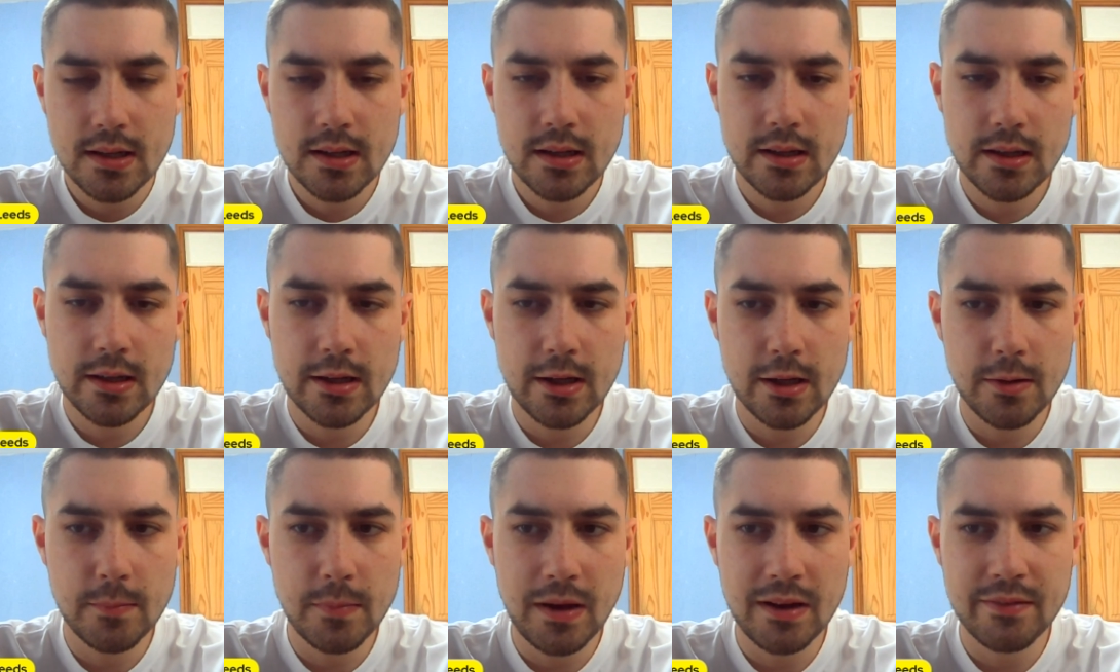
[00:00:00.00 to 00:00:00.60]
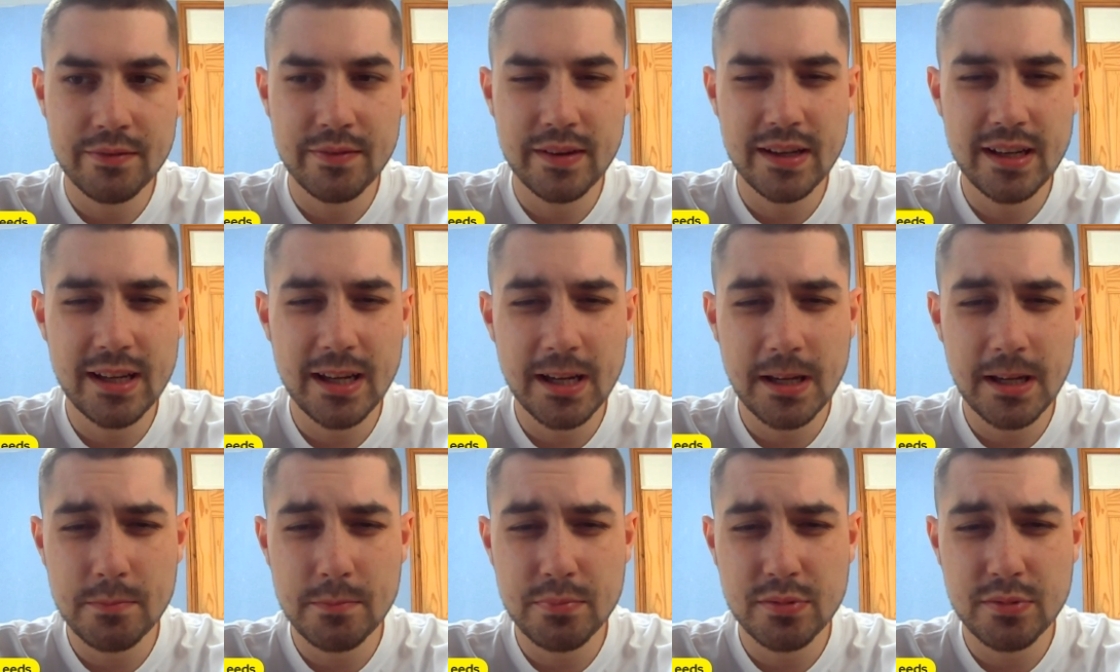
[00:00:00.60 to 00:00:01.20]
Um, I think he
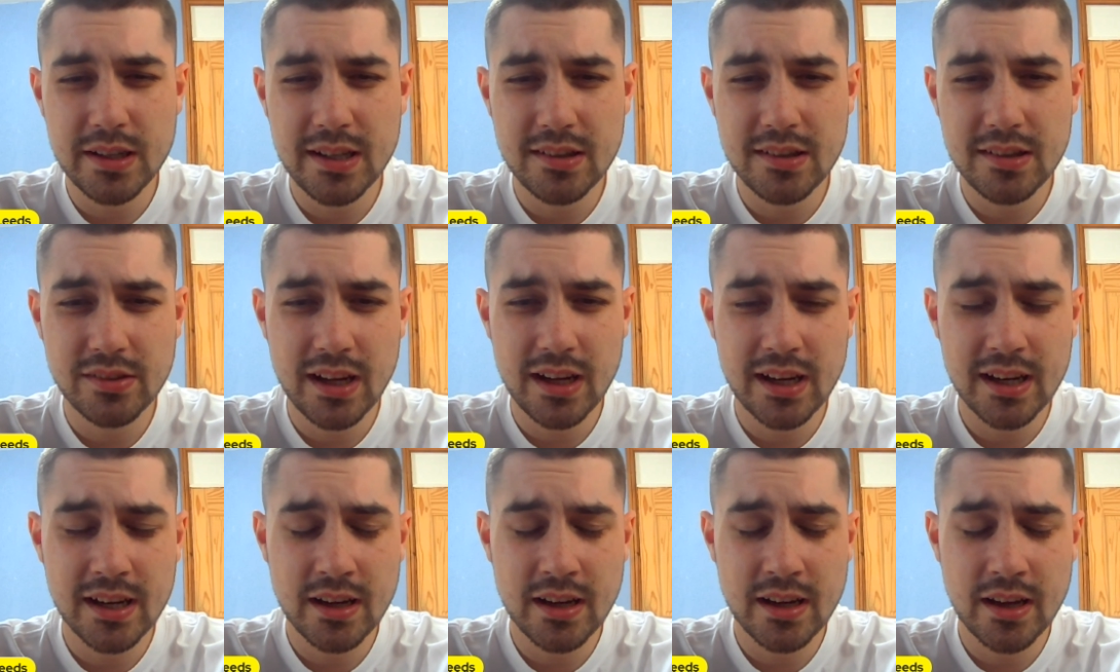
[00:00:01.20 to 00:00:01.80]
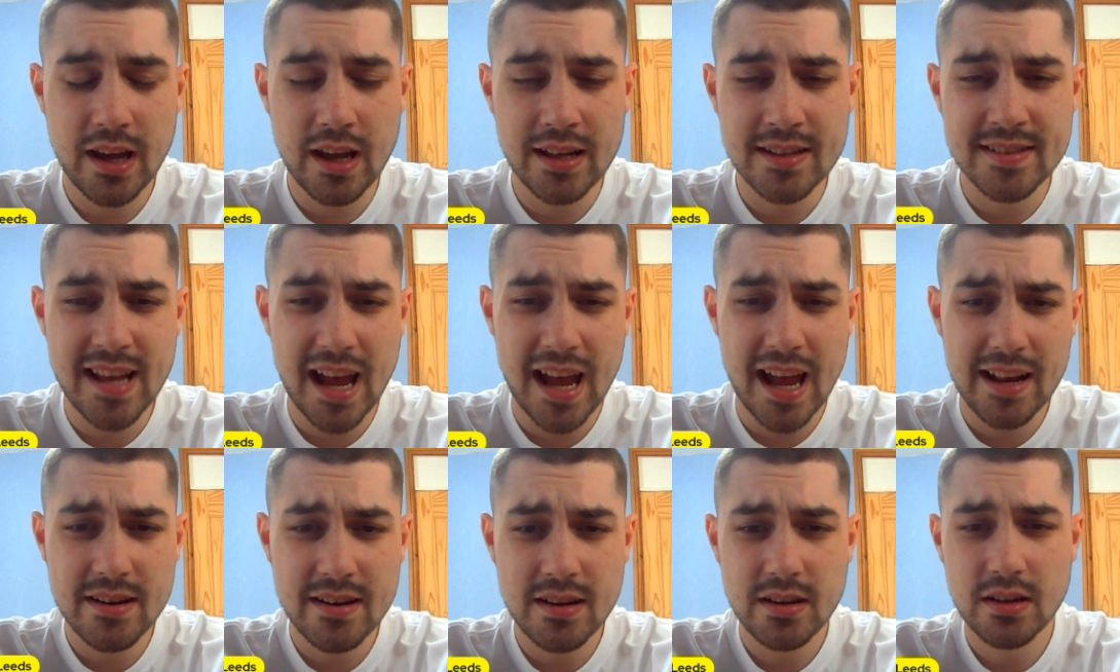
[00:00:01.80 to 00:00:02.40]
can play as like a
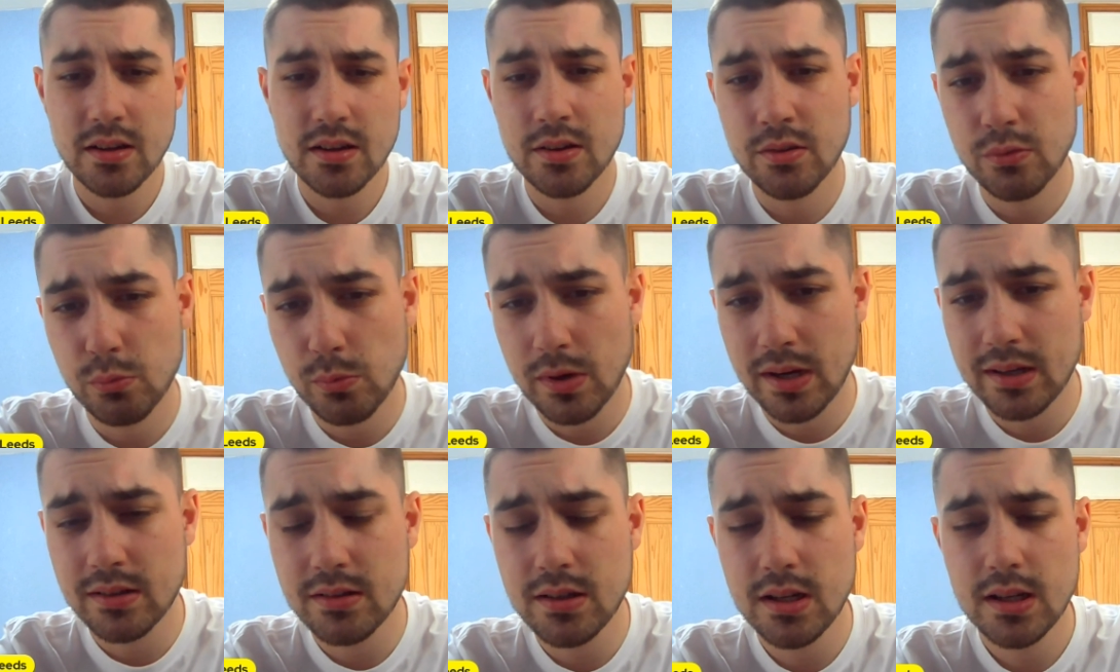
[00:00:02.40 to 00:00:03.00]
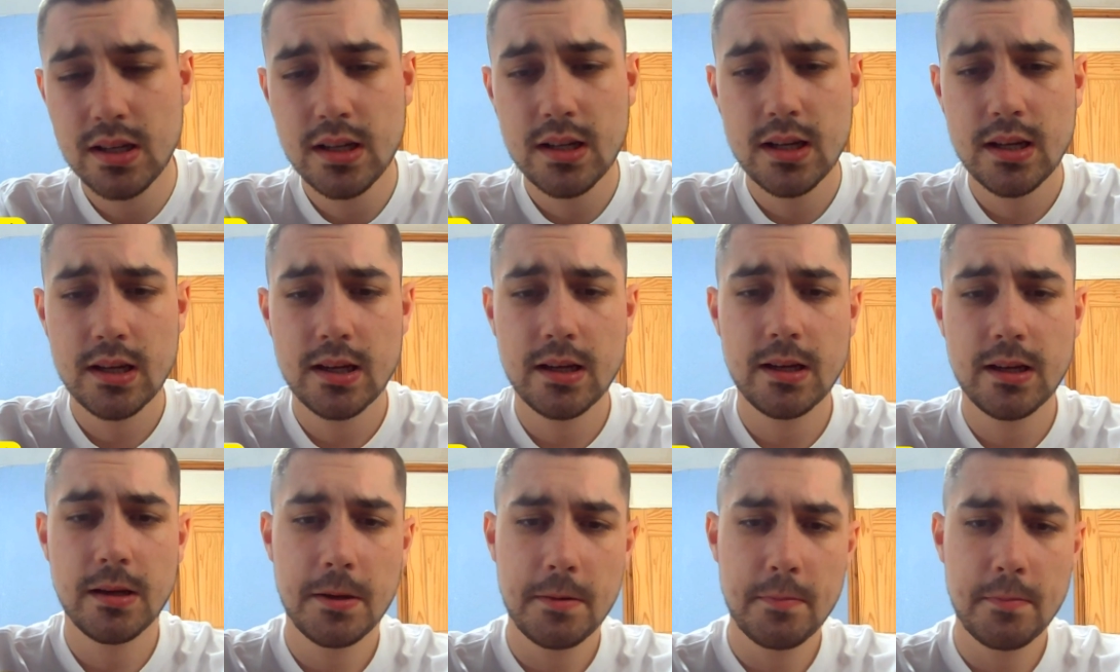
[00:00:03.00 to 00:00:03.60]
10 as well.
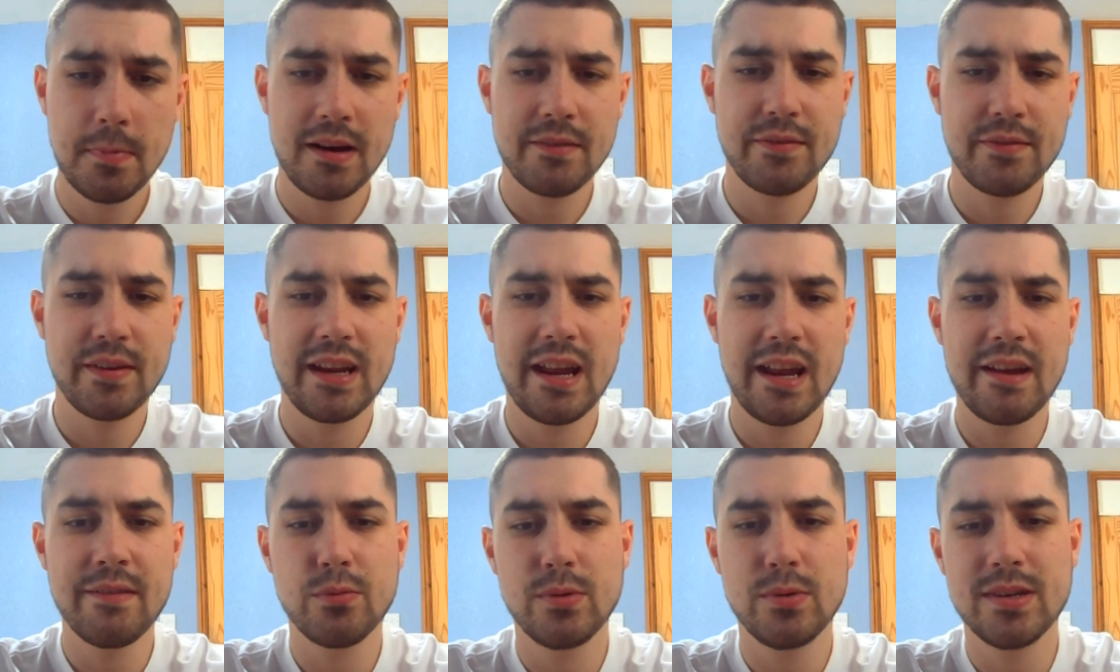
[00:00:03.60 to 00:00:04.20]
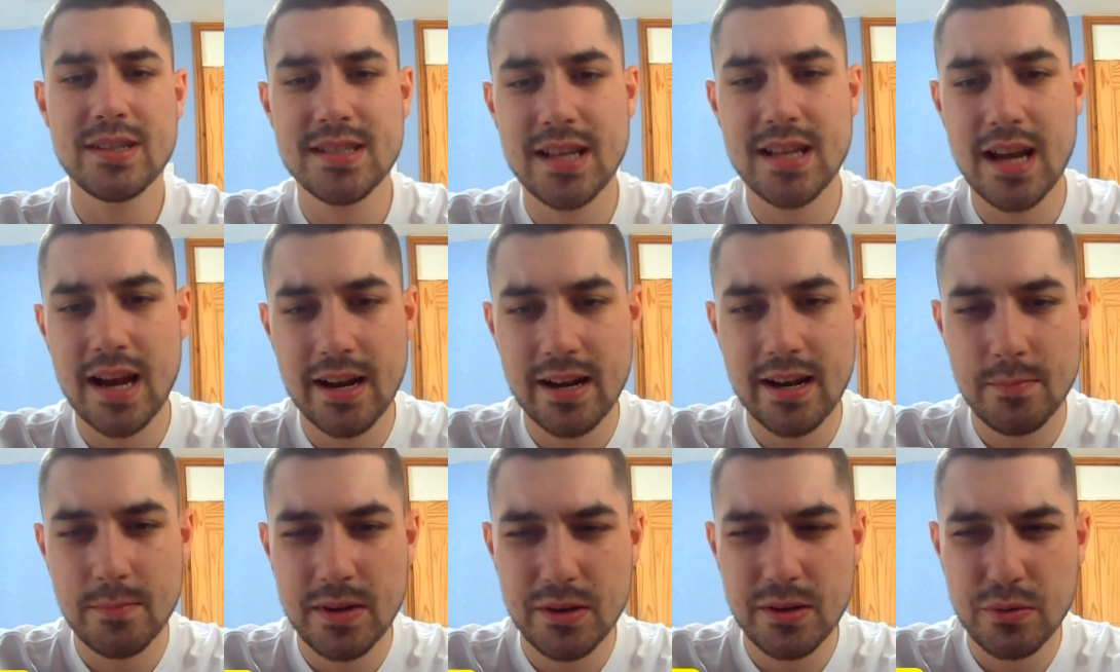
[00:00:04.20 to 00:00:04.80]
Um, but I think if we sign
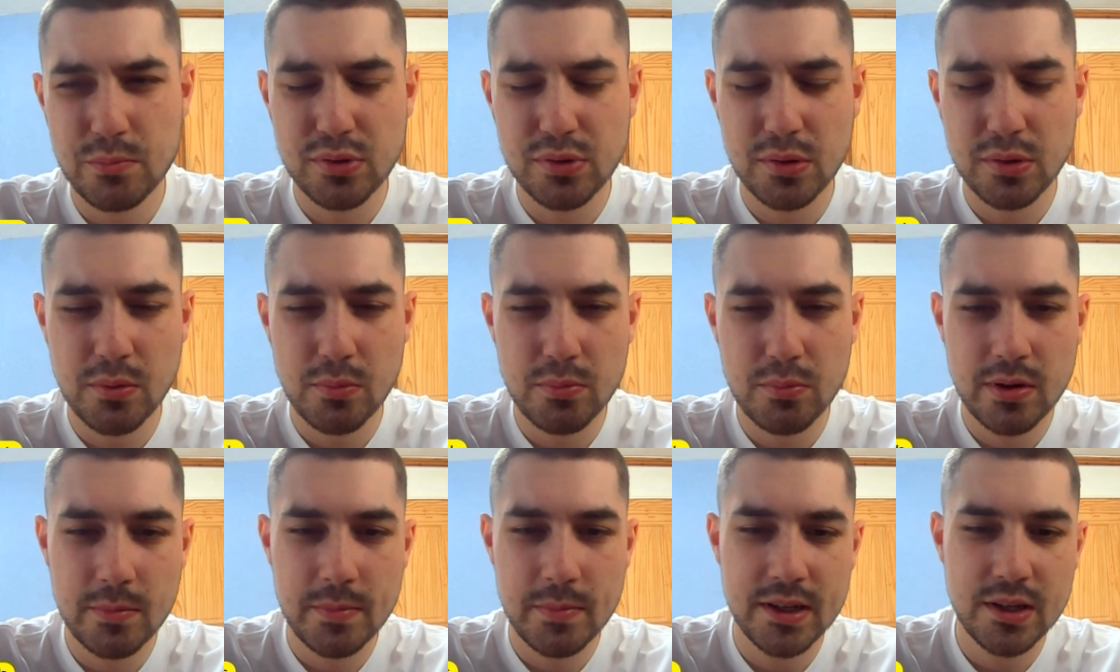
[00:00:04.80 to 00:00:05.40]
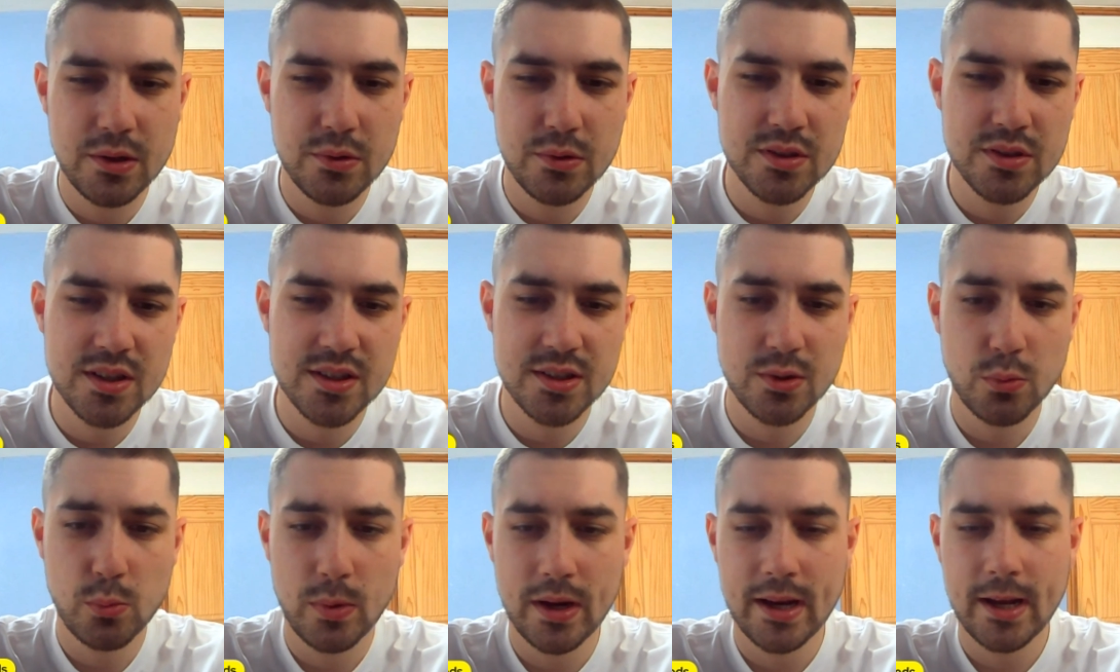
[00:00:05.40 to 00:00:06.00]
him, he'll probably be used as
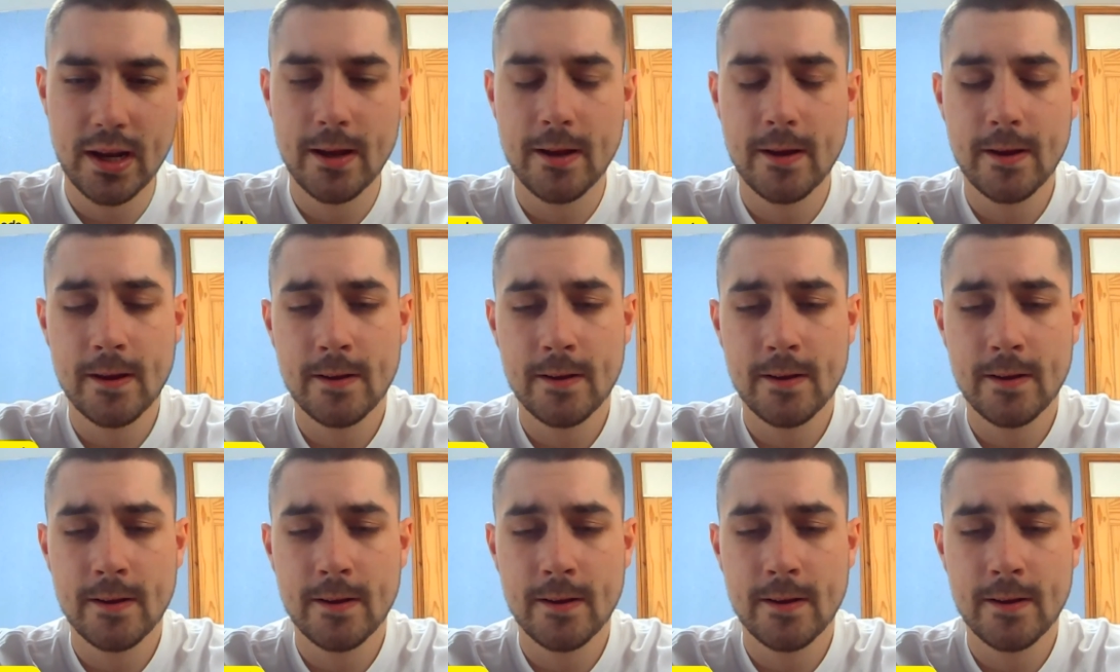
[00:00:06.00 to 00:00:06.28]
a winger.